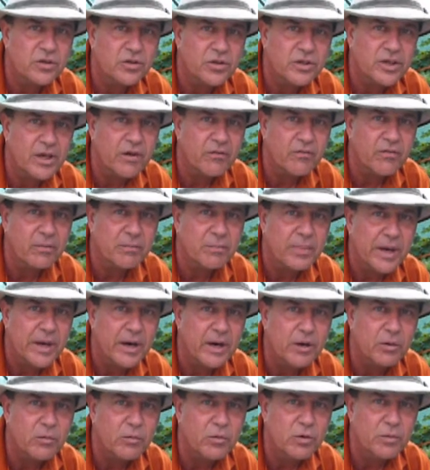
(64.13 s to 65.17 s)
yourself a
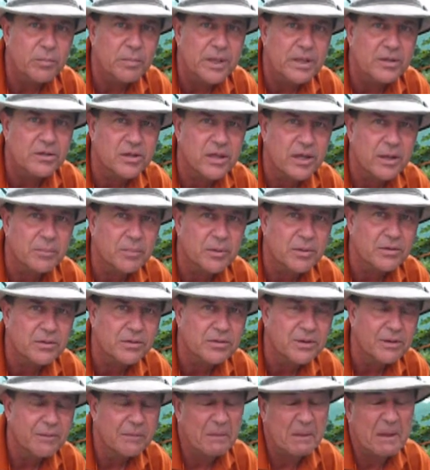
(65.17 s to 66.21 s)
pair of ruby slippers.
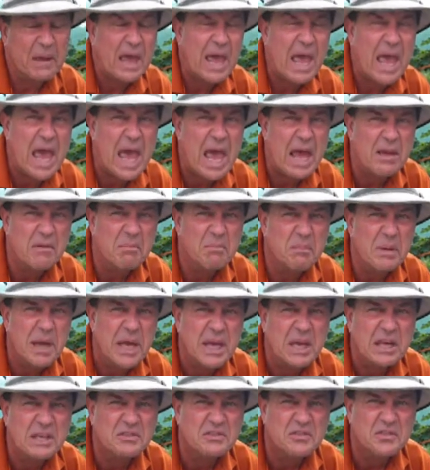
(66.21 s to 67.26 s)
Heck,
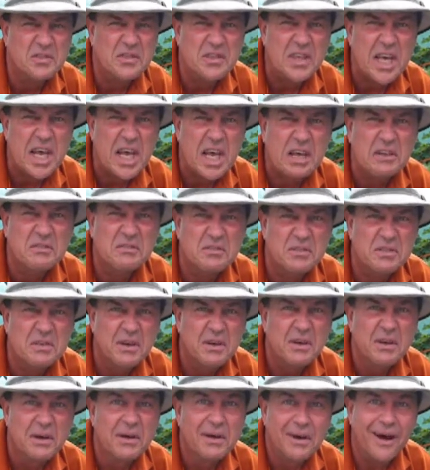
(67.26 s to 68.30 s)
make it six.
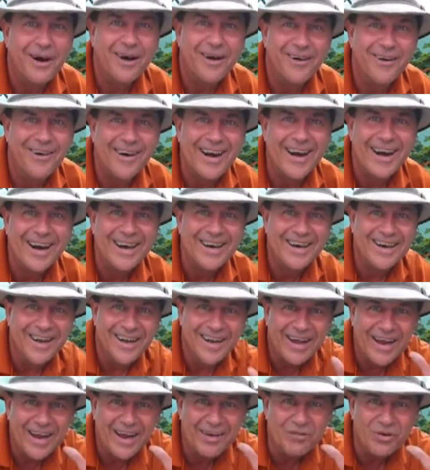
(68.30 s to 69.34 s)
All right,
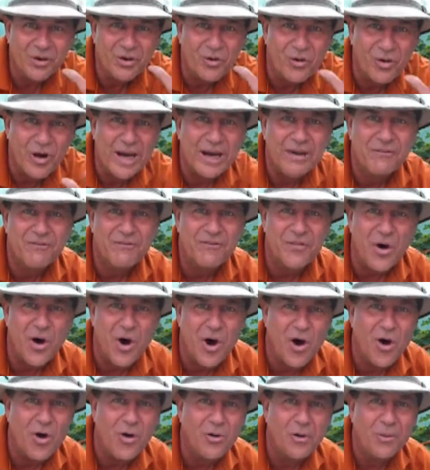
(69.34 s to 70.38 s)
have a great
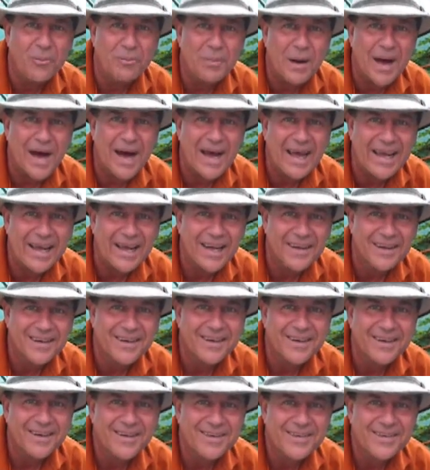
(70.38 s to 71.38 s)
fall. Bye.